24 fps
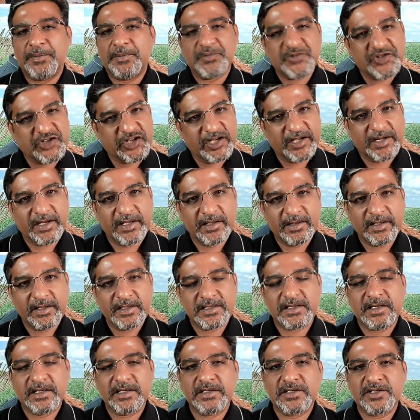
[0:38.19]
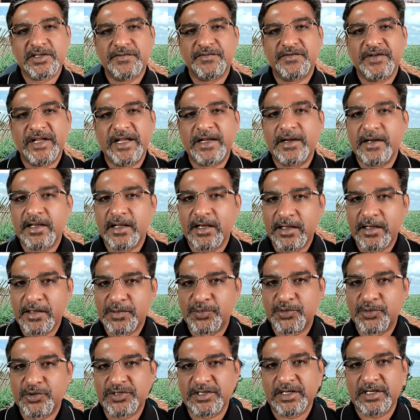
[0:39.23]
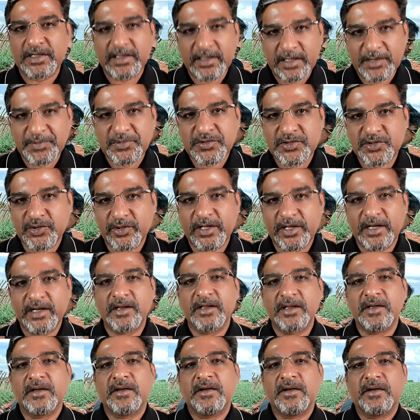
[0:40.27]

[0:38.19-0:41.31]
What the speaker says: sharing these kinds of technical inputs and tips so that